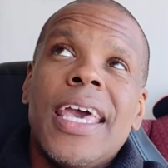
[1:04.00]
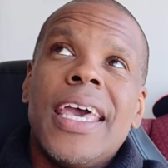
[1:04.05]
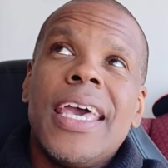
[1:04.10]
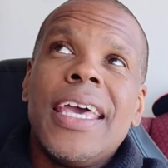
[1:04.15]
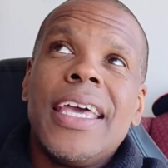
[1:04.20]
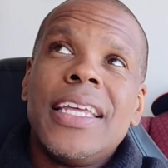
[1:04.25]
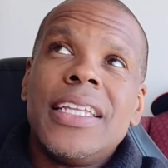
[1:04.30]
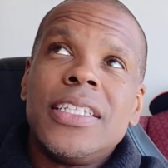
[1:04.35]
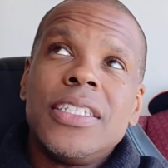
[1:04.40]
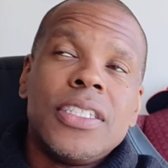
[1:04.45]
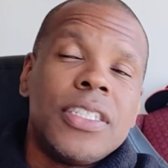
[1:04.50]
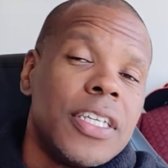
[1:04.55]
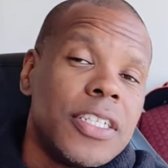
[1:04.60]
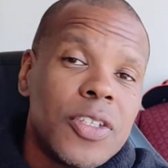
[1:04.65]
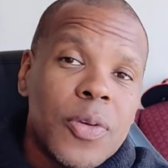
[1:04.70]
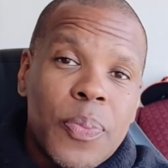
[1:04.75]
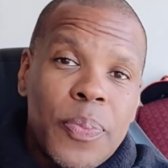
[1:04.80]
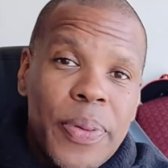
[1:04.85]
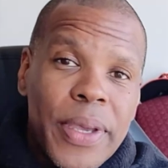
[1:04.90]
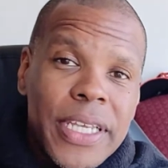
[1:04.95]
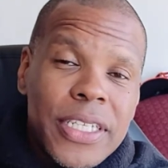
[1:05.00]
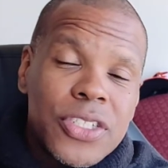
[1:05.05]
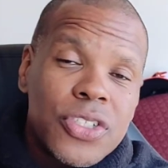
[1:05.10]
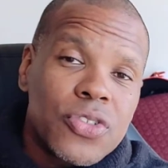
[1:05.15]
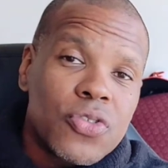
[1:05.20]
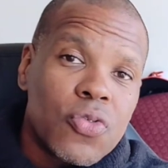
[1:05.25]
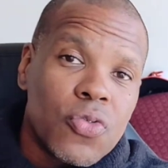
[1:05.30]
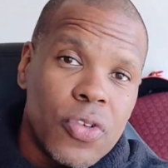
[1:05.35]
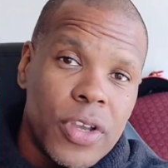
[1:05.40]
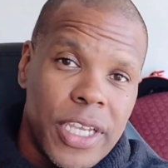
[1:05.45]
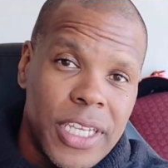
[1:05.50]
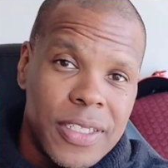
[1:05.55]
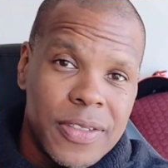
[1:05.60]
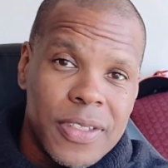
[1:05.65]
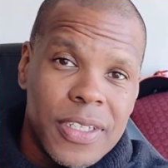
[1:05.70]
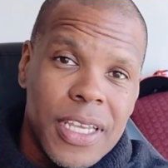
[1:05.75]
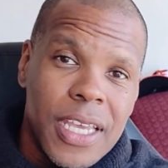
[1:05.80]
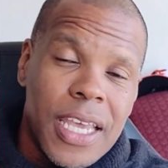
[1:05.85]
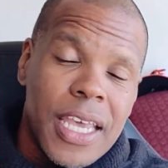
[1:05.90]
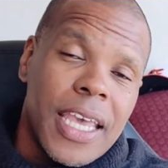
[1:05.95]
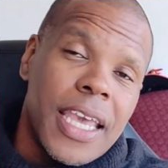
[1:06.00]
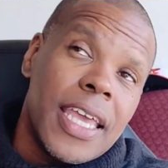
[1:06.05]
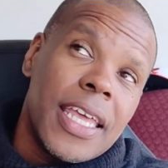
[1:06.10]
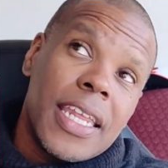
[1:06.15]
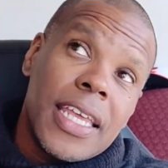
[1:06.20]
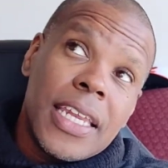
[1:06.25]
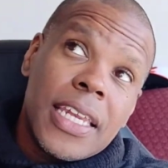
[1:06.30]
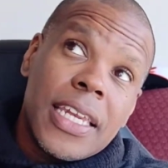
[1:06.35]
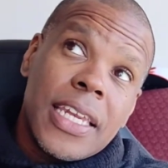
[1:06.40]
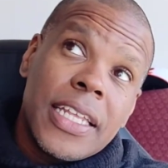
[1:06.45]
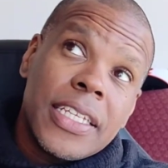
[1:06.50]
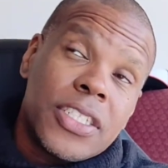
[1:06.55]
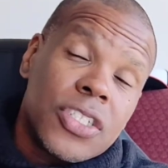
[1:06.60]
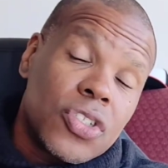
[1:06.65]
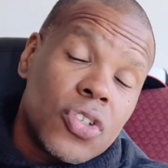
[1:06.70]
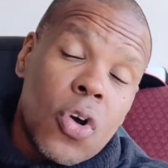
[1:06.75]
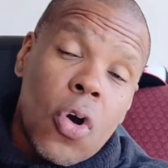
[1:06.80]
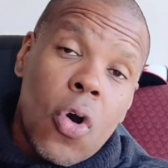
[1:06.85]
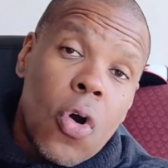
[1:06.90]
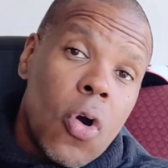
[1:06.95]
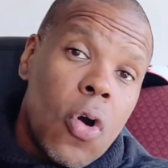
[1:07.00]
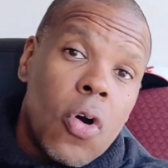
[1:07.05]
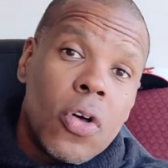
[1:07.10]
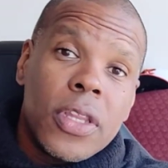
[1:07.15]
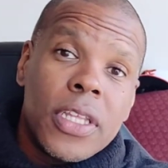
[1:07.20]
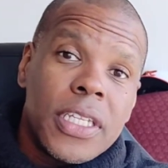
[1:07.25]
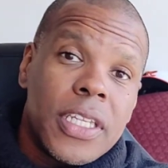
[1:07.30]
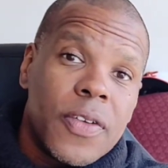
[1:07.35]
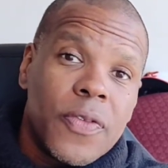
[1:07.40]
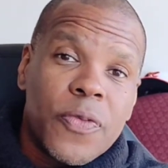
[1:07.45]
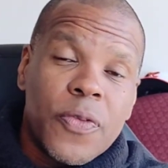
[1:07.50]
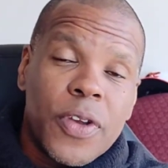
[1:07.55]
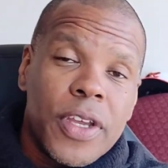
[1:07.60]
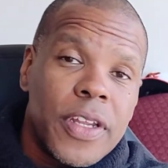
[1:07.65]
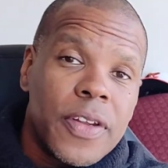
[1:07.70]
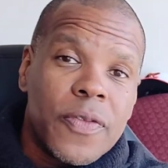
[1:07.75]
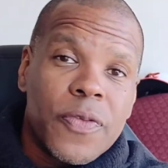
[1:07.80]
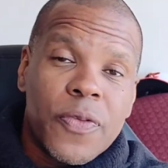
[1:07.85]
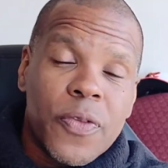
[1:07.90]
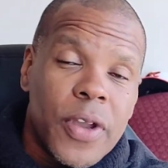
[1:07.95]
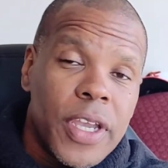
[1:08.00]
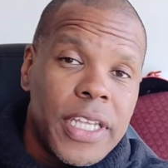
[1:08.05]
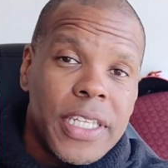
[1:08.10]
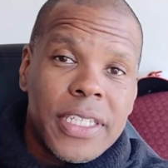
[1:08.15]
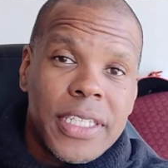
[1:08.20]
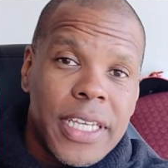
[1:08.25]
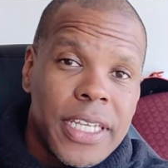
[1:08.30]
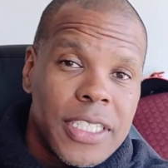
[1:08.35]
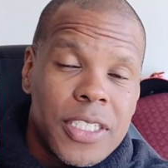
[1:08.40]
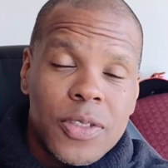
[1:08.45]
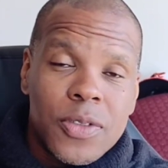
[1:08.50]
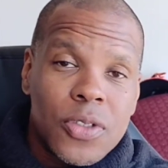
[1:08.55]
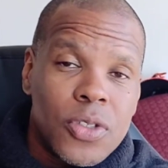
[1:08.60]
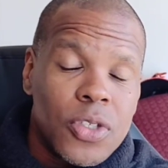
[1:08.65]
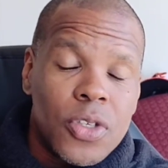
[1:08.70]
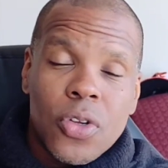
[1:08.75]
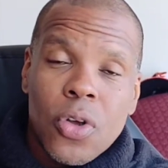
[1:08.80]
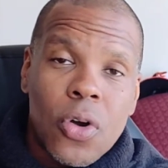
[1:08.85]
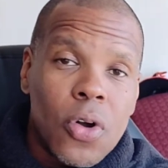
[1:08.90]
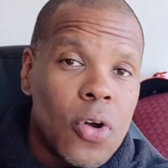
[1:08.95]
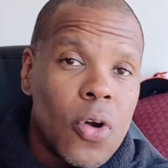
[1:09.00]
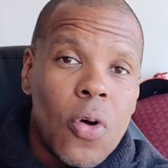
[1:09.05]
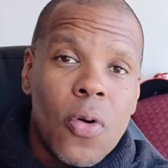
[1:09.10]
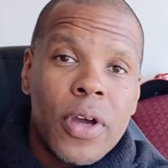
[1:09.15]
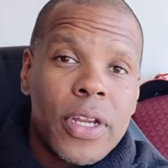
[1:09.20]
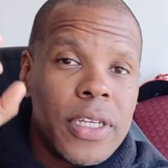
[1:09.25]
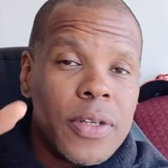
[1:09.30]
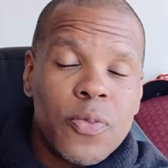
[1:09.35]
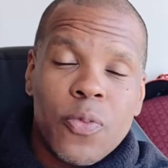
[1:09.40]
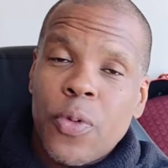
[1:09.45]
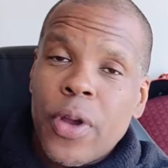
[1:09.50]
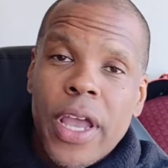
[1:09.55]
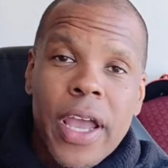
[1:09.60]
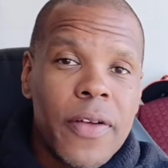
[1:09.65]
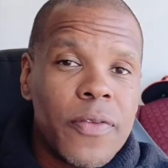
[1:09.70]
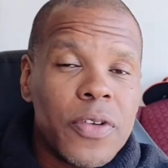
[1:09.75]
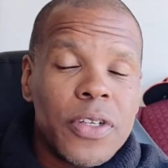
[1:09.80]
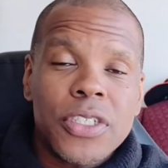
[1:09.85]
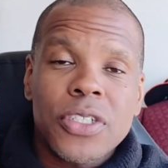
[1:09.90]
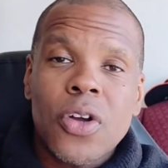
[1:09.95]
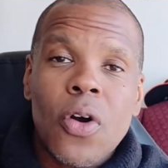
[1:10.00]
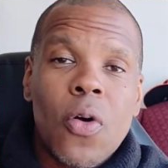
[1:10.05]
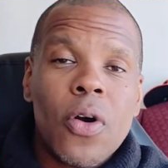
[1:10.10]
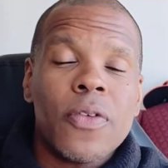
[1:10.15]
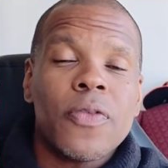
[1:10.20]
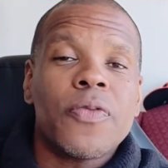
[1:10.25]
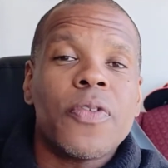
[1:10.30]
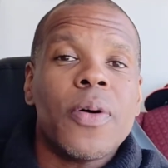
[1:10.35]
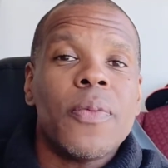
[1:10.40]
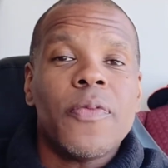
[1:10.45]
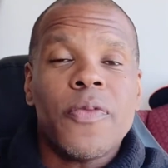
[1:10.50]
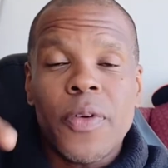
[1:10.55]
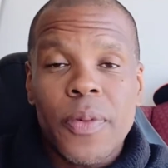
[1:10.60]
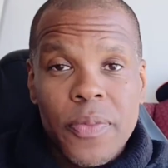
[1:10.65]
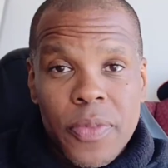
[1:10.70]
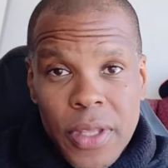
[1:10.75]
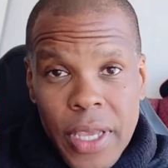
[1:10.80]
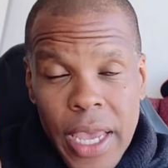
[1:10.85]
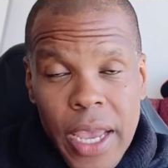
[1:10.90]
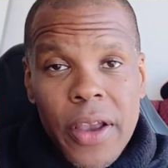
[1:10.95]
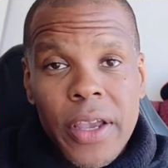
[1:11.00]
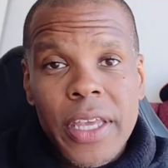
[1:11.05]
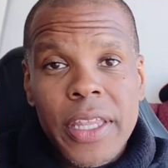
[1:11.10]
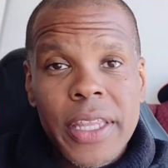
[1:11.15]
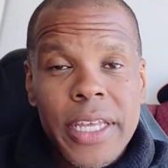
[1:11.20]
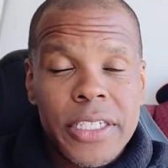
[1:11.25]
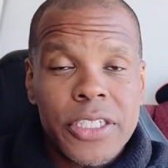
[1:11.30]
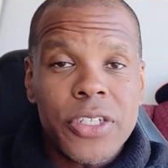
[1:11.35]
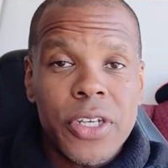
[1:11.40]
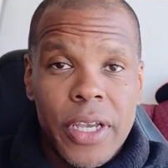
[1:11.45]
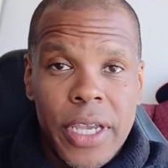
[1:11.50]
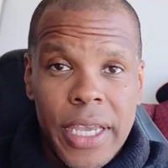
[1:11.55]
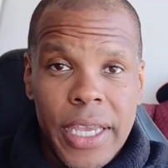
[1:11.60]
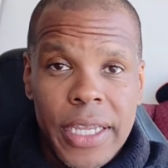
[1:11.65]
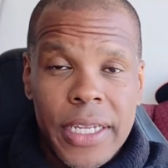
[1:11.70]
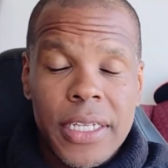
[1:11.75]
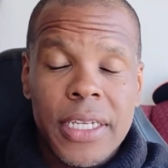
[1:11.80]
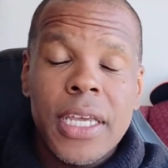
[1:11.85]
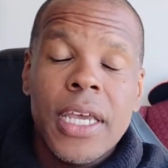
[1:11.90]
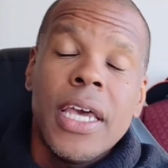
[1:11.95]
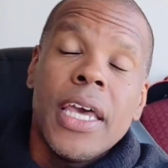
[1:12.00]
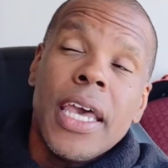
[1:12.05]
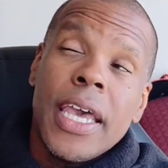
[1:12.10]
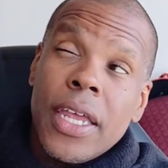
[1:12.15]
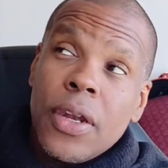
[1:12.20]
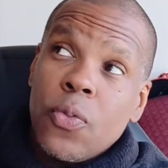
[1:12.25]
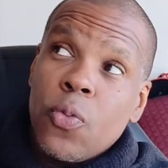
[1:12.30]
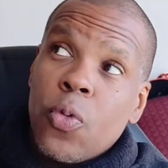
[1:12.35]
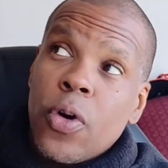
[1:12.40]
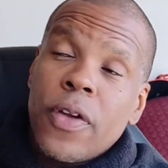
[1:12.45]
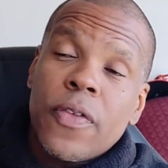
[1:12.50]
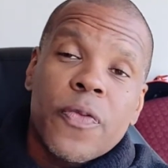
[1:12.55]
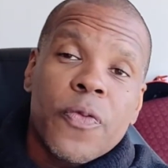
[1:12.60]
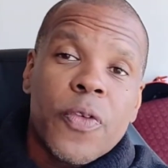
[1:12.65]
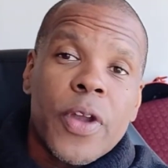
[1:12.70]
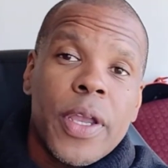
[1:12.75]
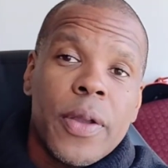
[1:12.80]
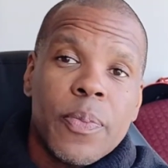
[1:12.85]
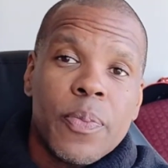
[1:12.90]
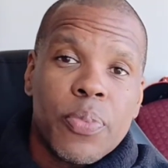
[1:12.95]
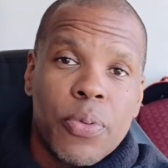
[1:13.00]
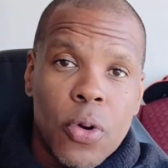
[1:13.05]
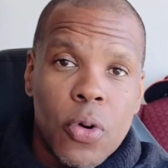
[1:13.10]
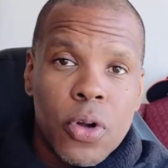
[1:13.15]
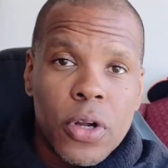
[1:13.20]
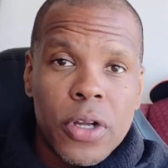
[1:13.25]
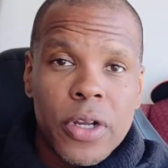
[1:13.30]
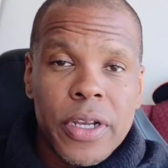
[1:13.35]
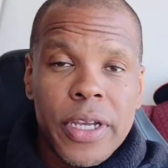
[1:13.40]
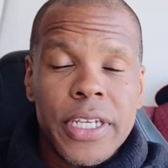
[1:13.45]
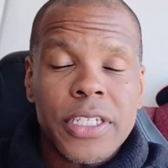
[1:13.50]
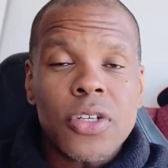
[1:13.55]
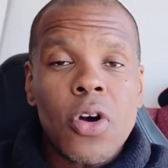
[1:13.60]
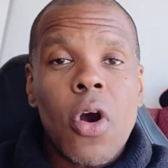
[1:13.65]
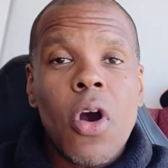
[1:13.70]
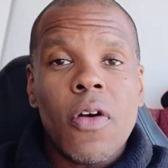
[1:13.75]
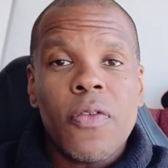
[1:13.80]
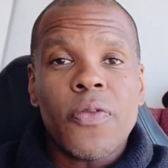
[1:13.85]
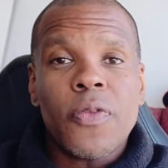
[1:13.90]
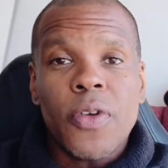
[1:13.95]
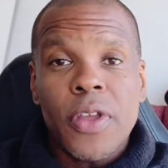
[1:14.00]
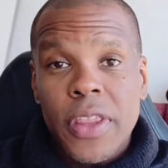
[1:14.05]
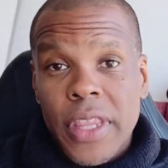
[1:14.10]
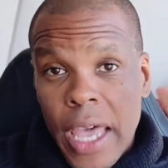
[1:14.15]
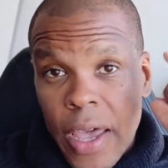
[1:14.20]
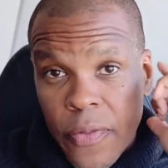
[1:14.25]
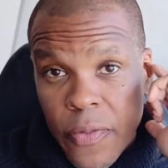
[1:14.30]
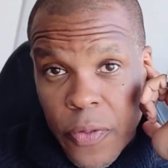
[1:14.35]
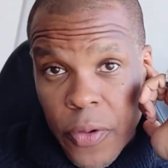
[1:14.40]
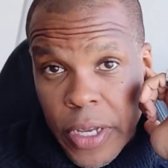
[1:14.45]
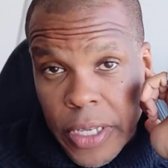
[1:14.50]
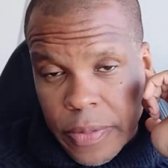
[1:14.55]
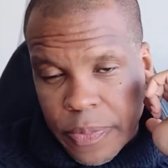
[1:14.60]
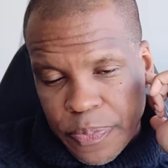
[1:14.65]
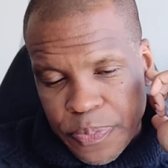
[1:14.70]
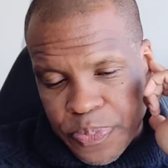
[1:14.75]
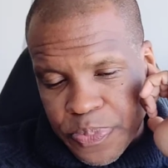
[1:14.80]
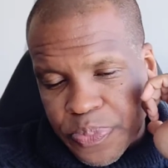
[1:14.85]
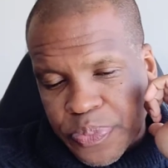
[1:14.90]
and there's a big screen and it lists all the different freight that's, going wherever it's going from the area that you're in, and what freight broker is offering that freight.